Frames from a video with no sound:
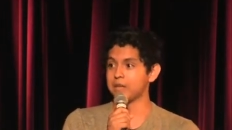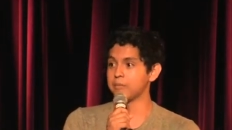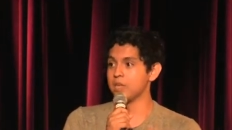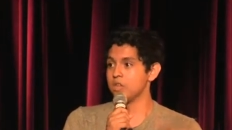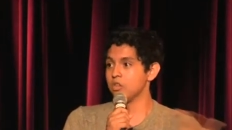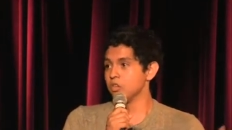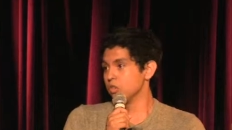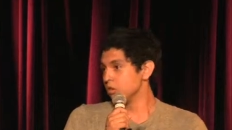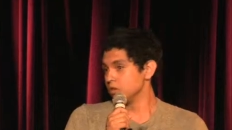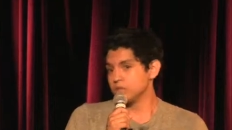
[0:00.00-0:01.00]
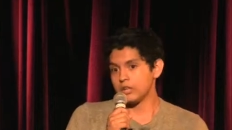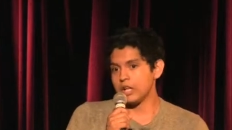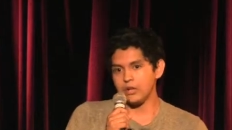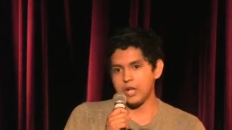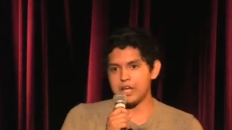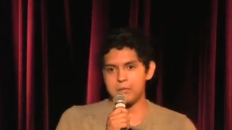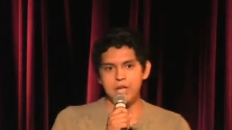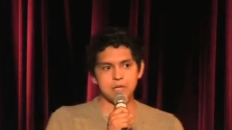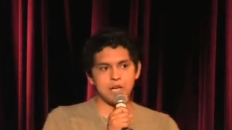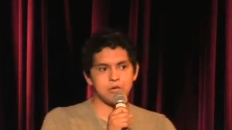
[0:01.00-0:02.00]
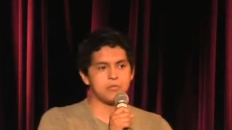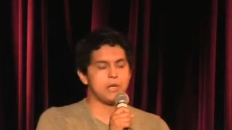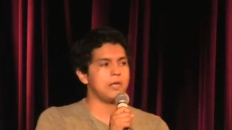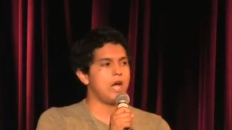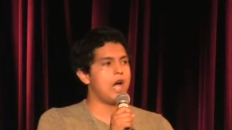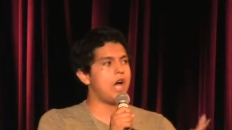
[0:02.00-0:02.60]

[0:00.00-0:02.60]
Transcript: a baby. I was a baby.